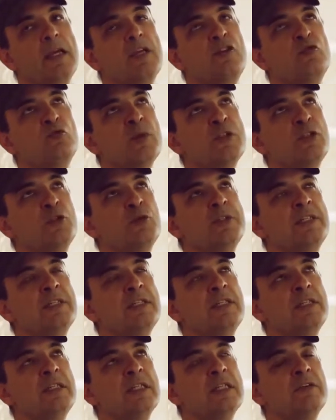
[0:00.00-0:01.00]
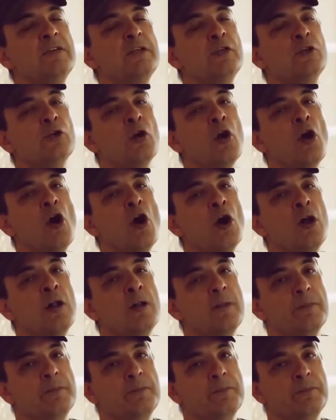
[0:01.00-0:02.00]
is when you didn't give it your
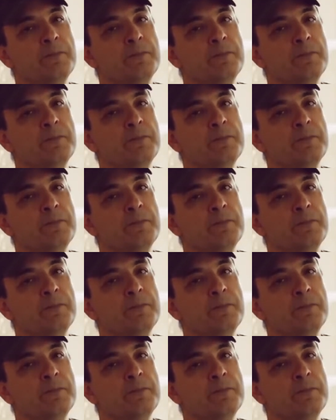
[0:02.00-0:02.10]
all.